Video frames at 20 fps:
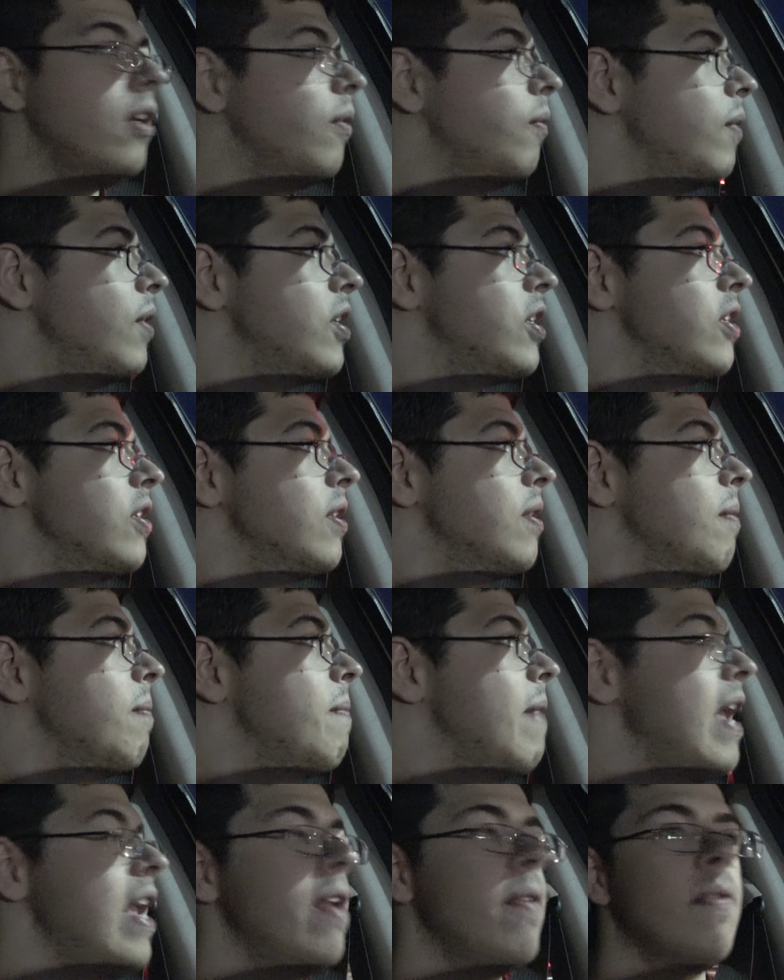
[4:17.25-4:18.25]
which is the
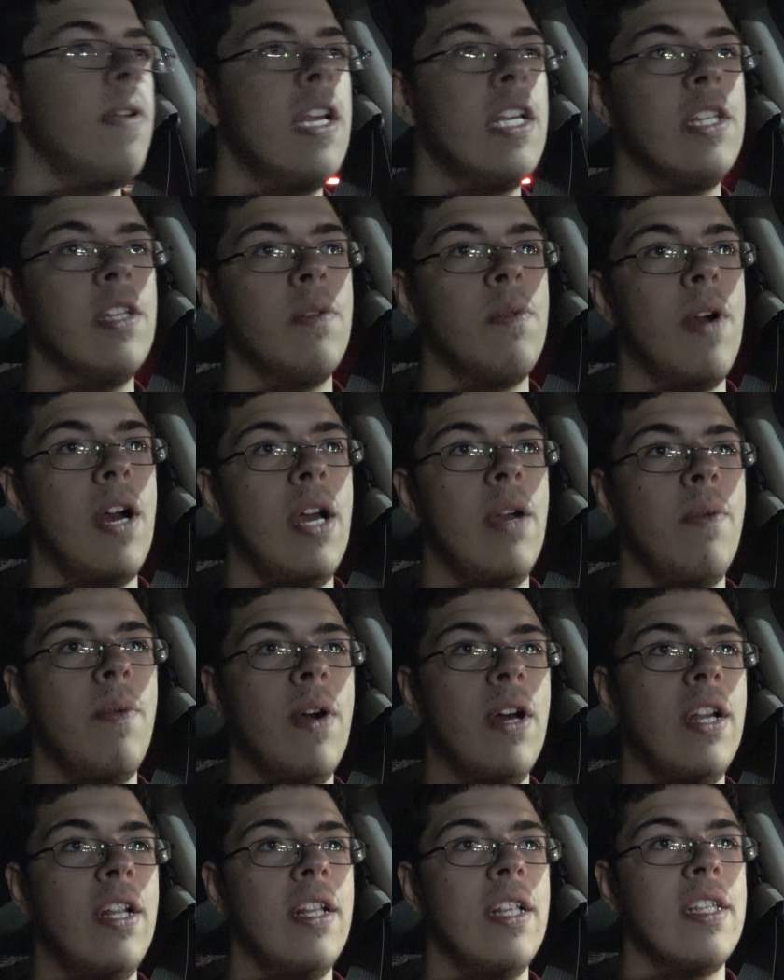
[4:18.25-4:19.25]
main reason why I
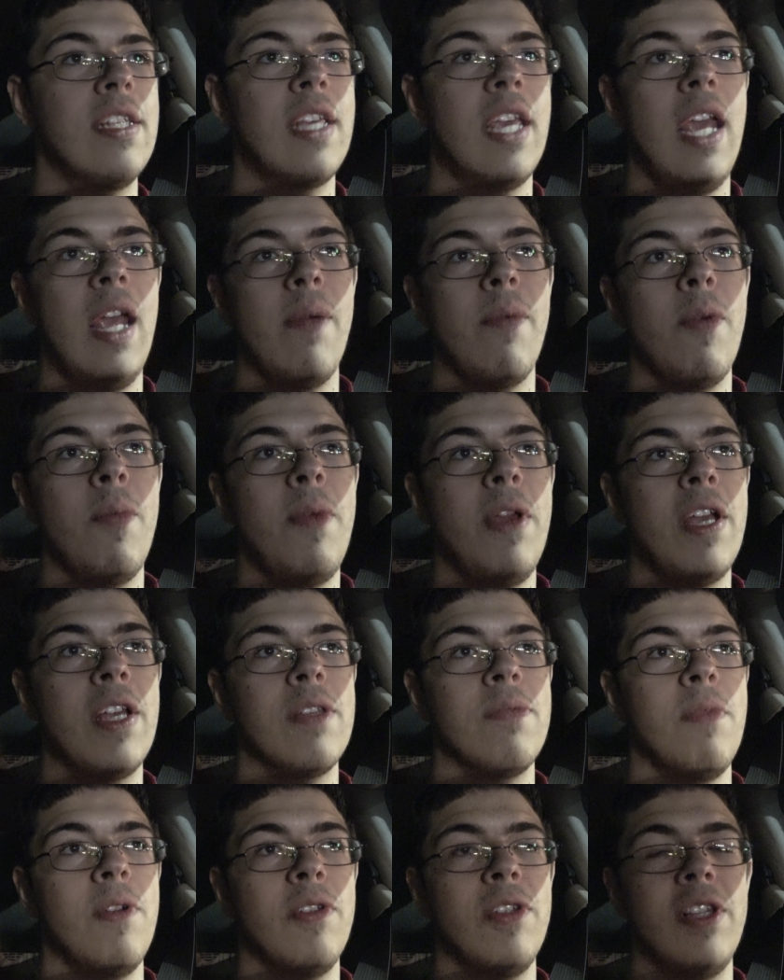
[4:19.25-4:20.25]
wanted this camera,
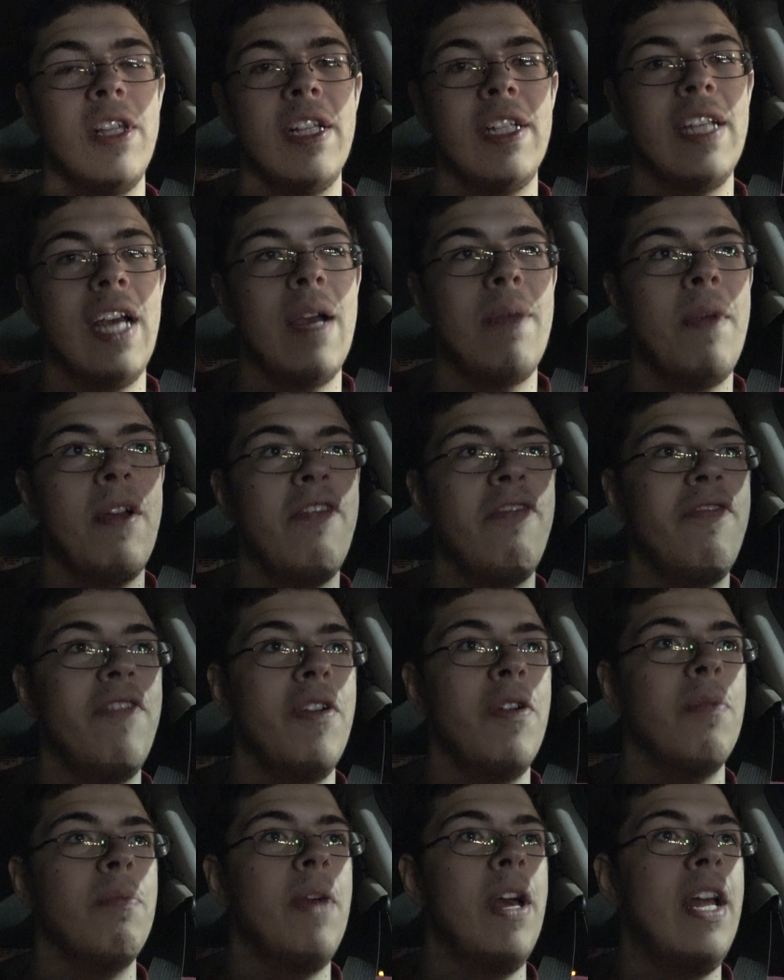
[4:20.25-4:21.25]
because most of the time I
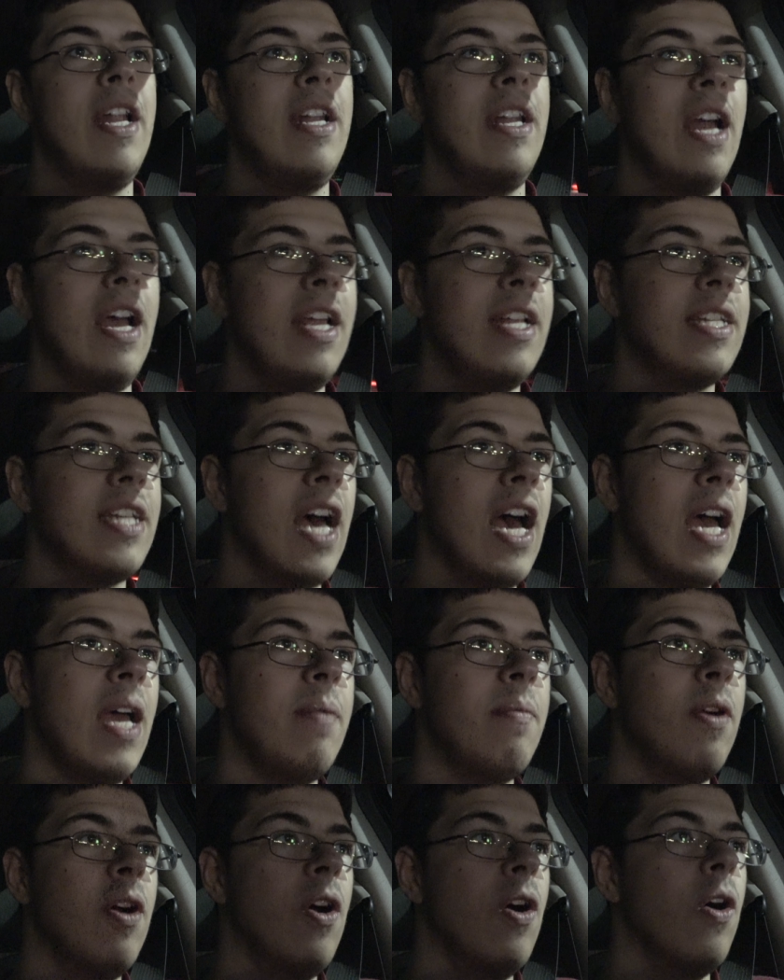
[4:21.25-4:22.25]
film at
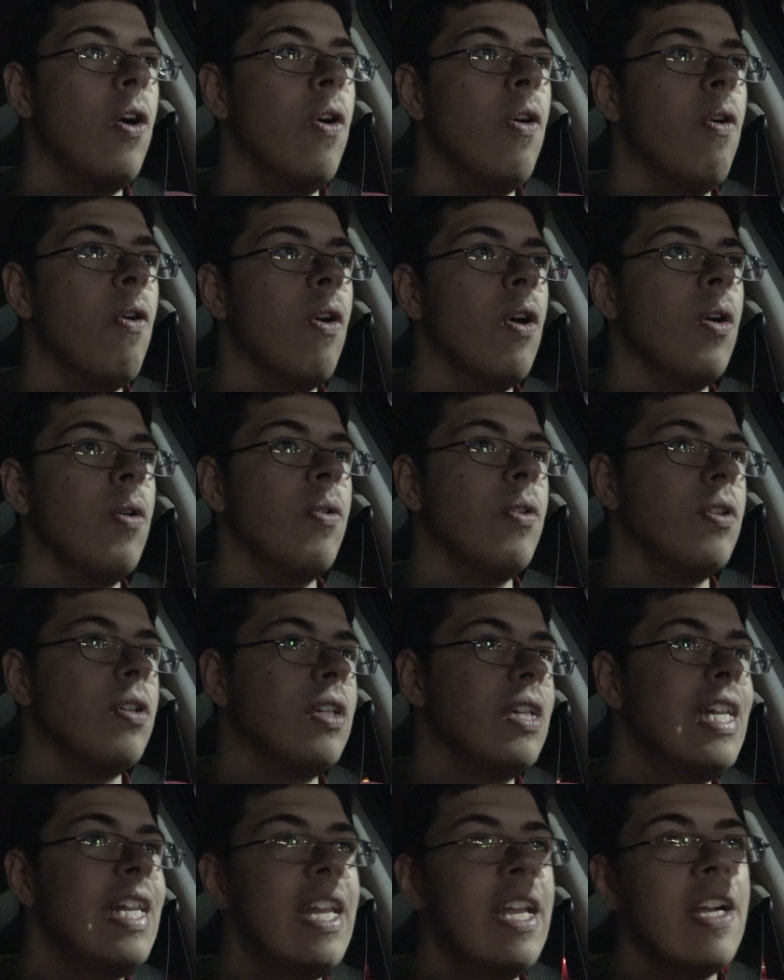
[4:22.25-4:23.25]
nighttime or
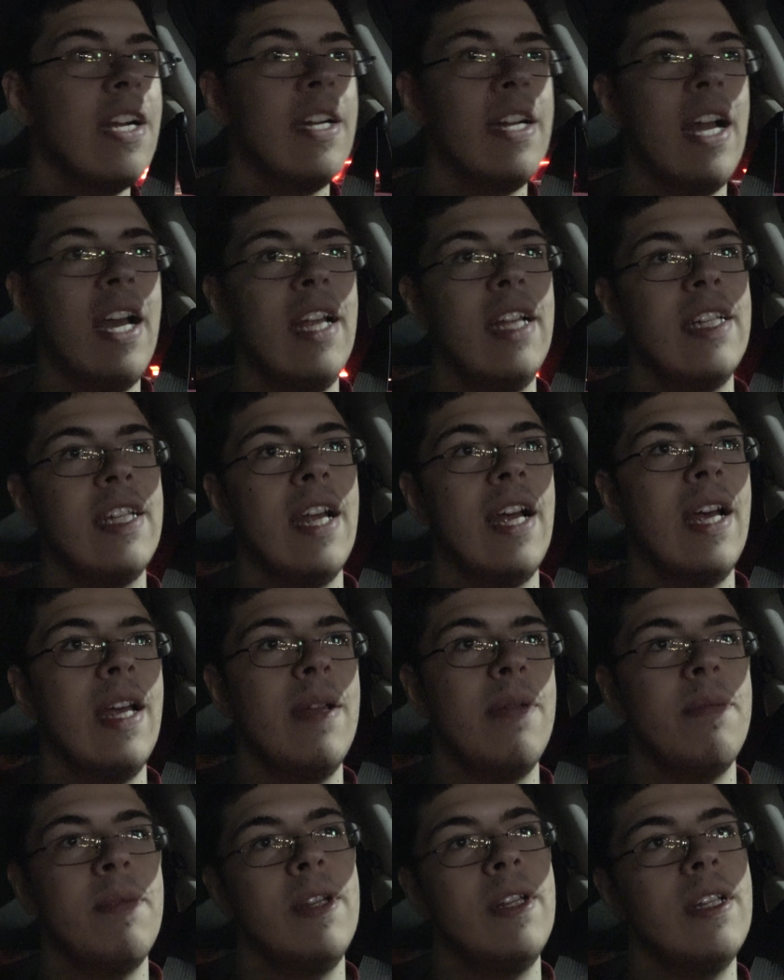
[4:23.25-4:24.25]
near
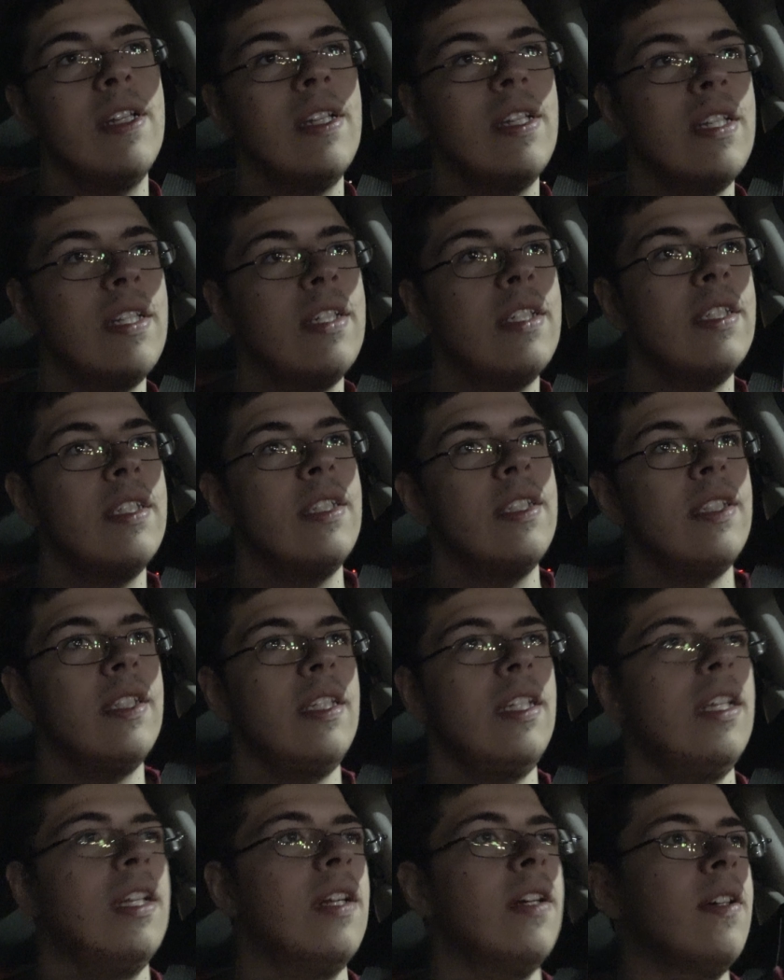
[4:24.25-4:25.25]
nighttime, and
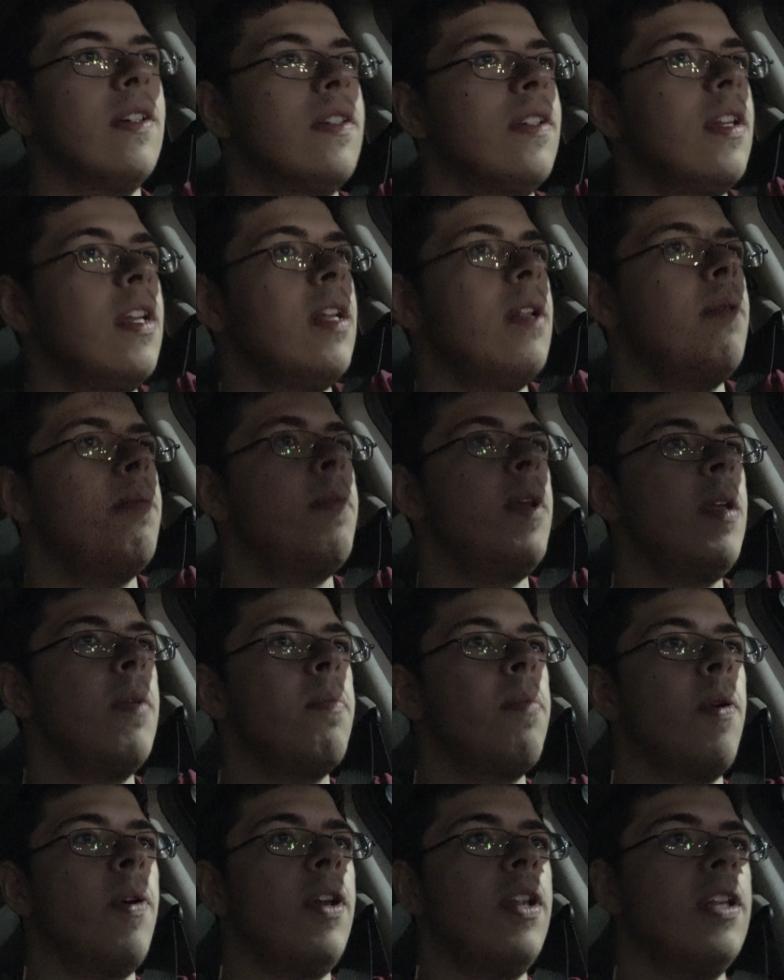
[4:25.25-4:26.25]
you know, it'd be
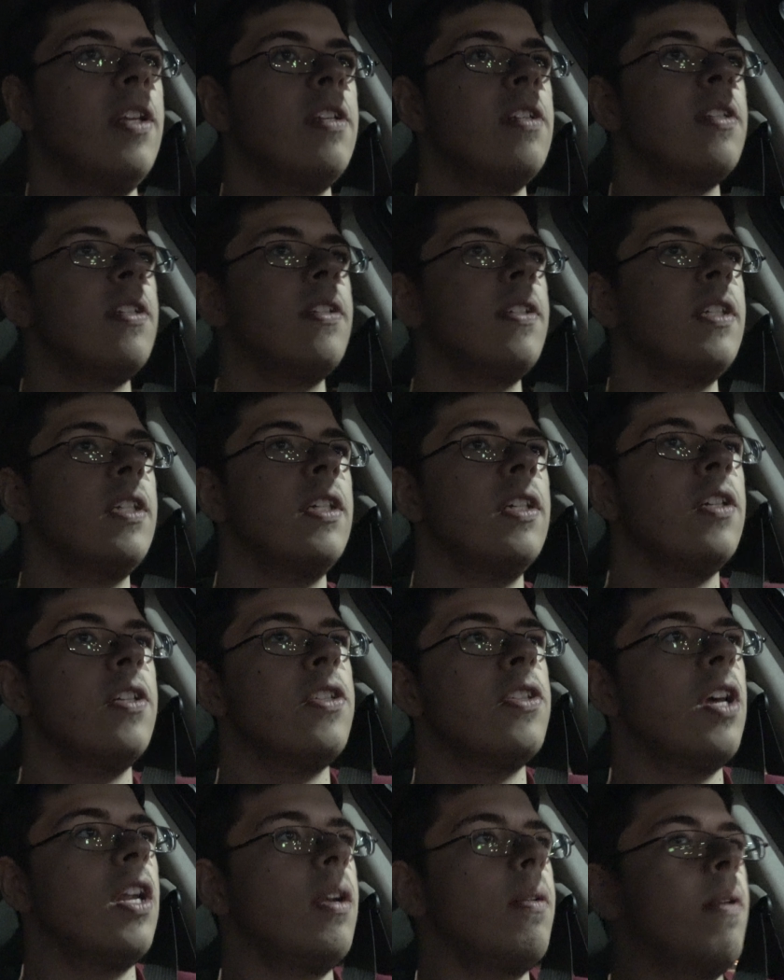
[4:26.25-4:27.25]
pointless.
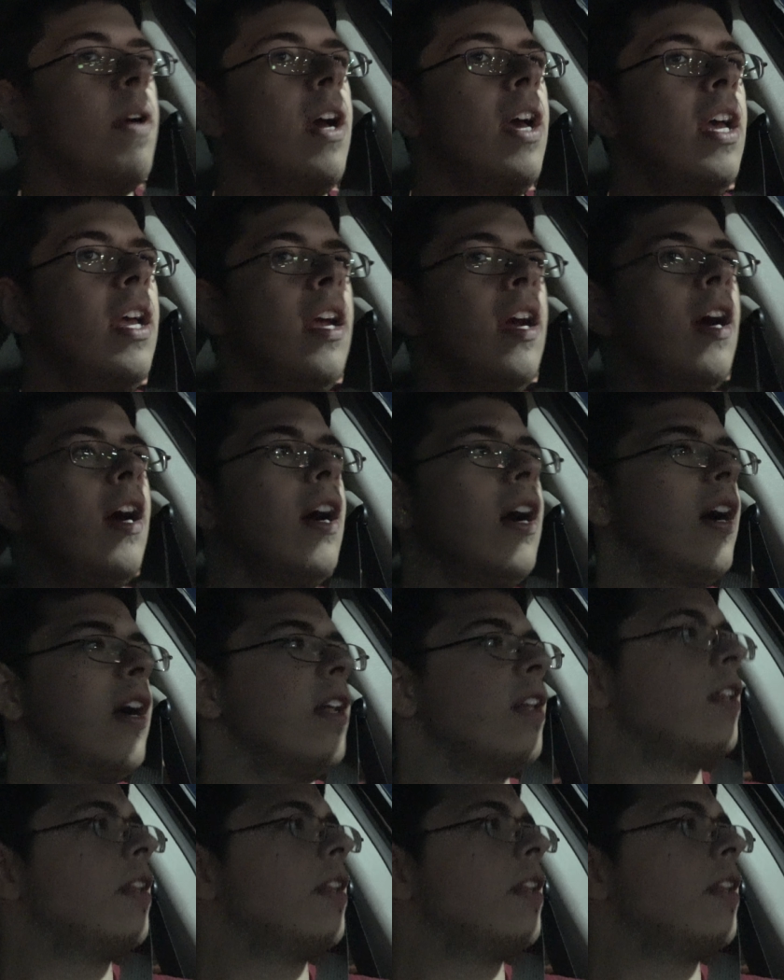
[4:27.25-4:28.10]
So anyway, uh,